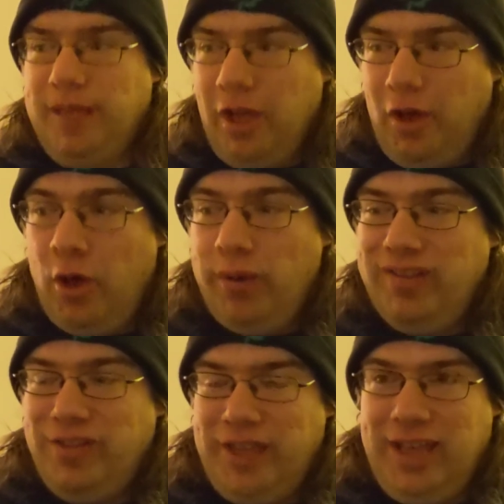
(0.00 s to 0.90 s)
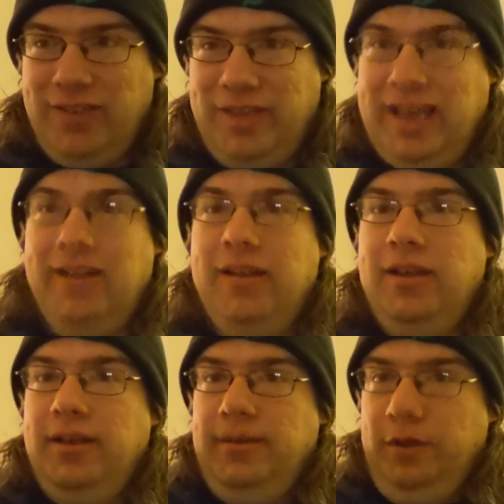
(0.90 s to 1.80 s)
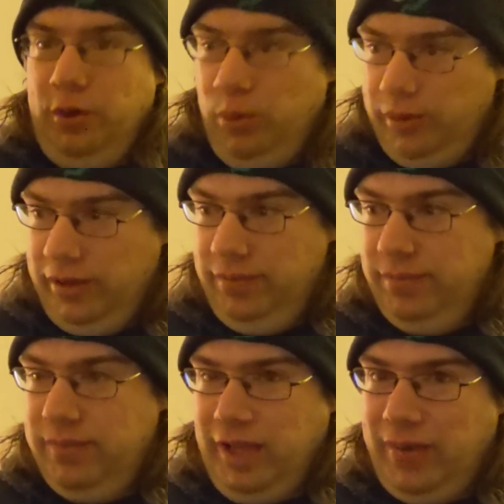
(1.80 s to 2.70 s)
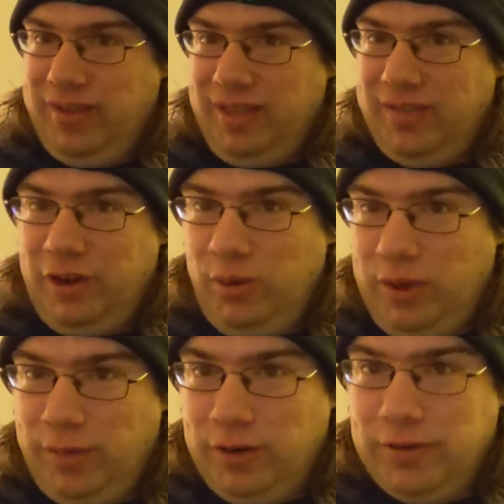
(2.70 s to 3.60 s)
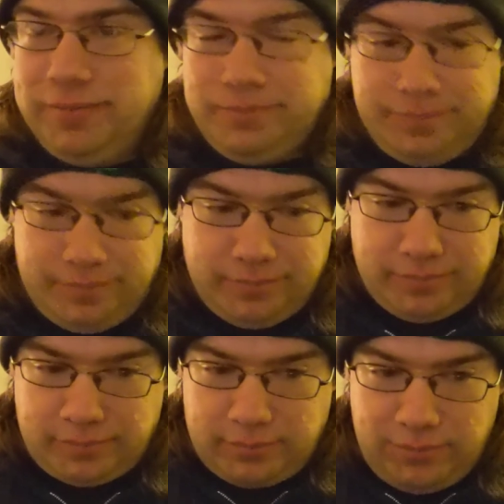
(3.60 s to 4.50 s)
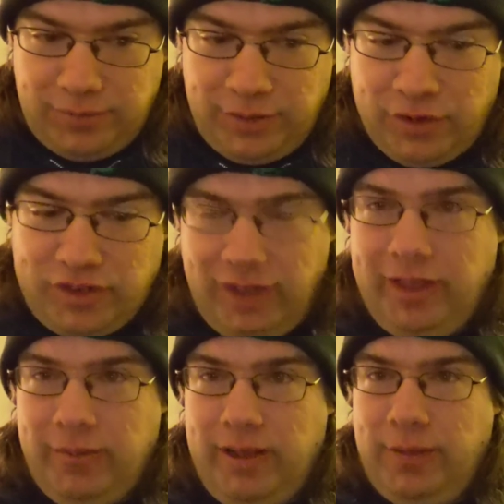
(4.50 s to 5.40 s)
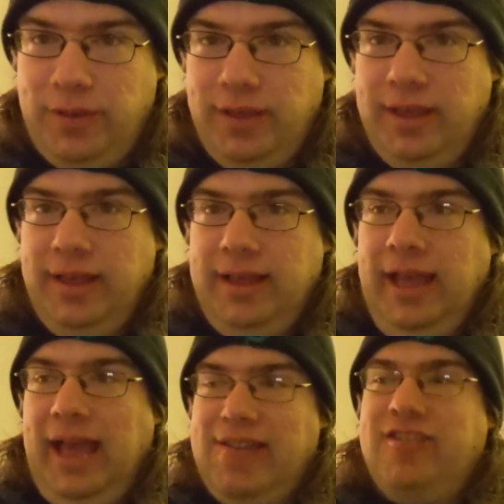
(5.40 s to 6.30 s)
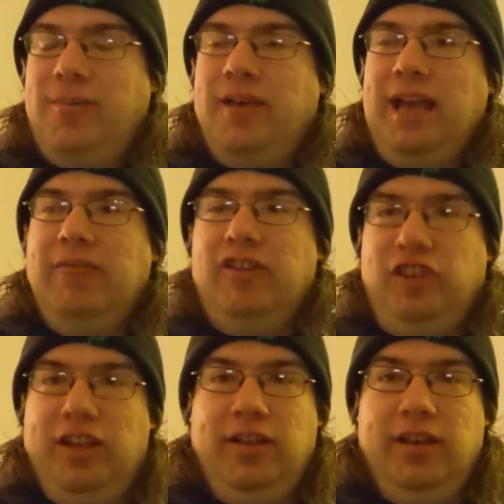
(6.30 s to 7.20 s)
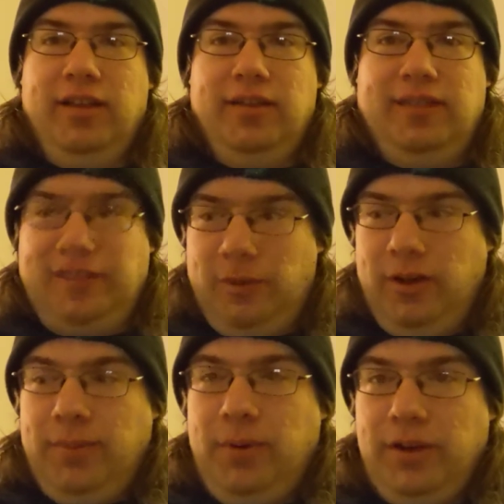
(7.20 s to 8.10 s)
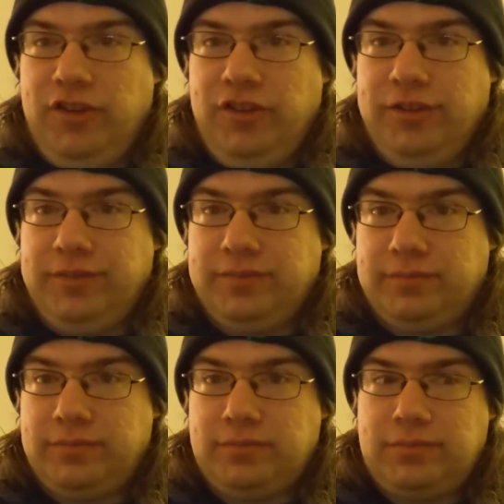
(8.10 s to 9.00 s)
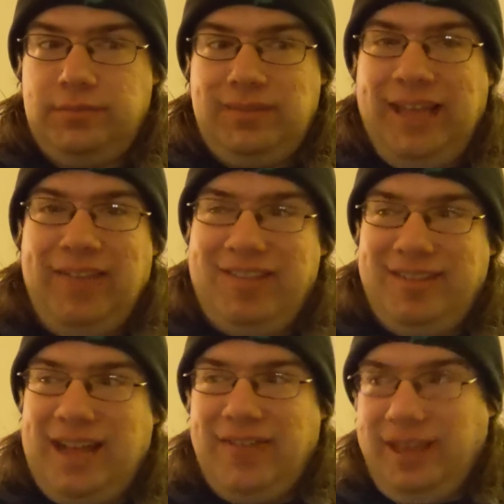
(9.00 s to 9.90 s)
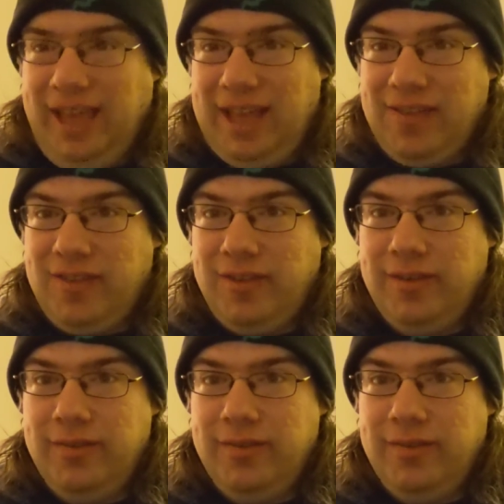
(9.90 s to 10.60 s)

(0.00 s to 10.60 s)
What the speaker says: They always think that whoever they're dealing with has some kind of agenda that they want to push. And that's not the case.